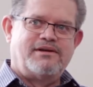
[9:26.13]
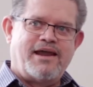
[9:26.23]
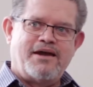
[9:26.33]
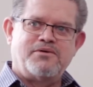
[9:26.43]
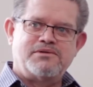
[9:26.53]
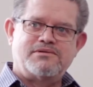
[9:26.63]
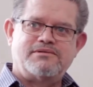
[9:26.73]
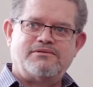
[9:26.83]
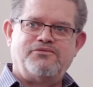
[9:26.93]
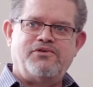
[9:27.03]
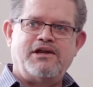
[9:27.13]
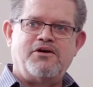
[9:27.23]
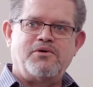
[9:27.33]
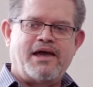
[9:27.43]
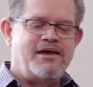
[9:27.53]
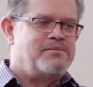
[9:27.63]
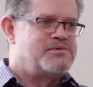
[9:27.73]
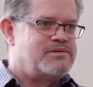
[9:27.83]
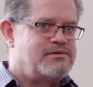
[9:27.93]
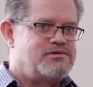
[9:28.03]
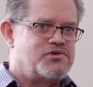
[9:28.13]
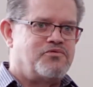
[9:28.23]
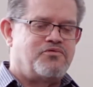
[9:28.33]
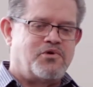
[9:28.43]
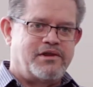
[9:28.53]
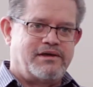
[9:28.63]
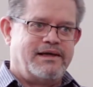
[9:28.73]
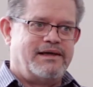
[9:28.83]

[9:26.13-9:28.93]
Now it's video games and so forth.